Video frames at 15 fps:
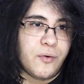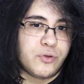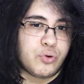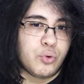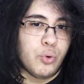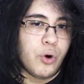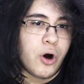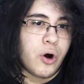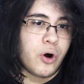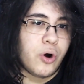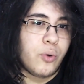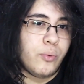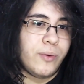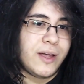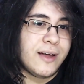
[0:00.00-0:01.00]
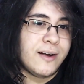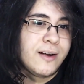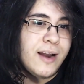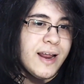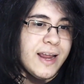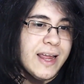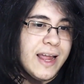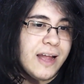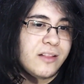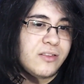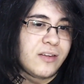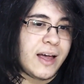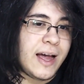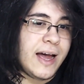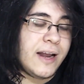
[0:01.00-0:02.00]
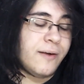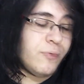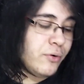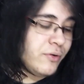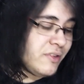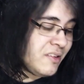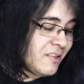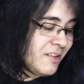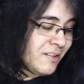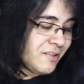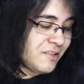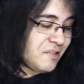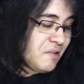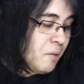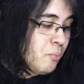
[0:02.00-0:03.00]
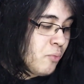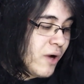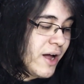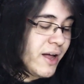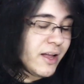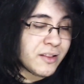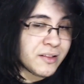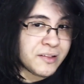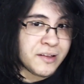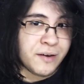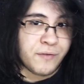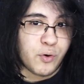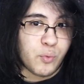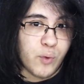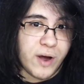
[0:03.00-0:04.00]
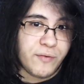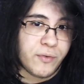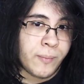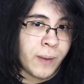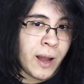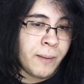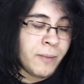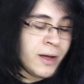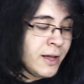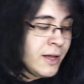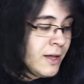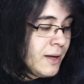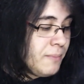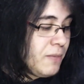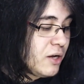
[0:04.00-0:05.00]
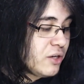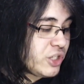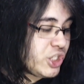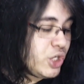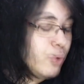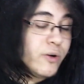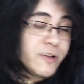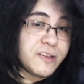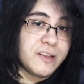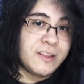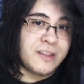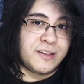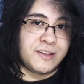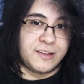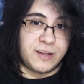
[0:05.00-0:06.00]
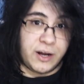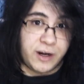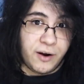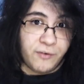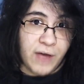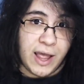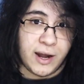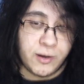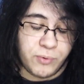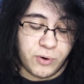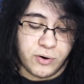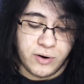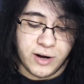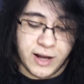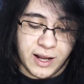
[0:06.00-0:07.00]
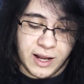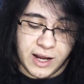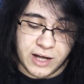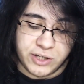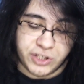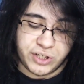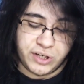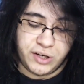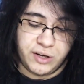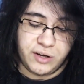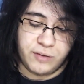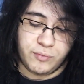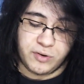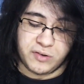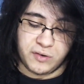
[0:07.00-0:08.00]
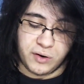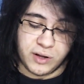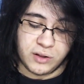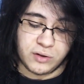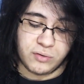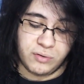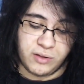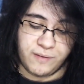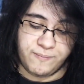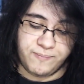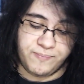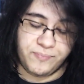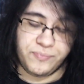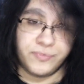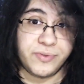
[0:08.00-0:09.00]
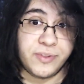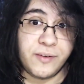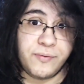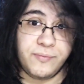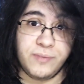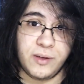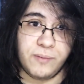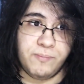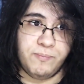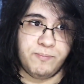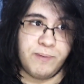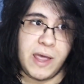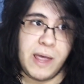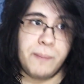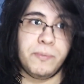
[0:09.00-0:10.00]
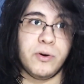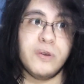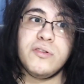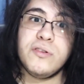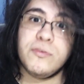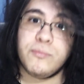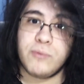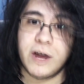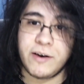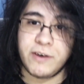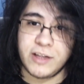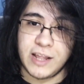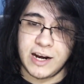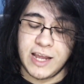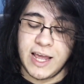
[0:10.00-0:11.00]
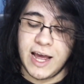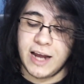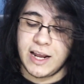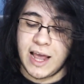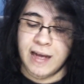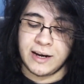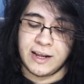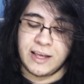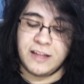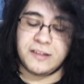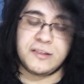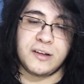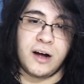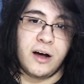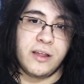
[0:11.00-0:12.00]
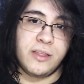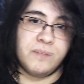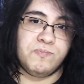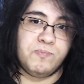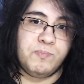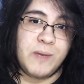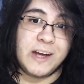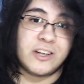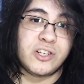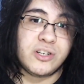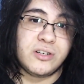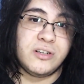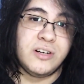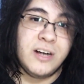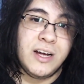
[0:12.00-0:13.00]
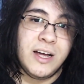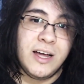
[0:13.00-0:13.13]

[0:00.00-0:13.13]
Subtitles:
through her, we can, like, get to Hannibal in some way instead of away from him. Because she was in the study of Hannibal. And she was looking through the papers or whatever that he had. And he saw the picture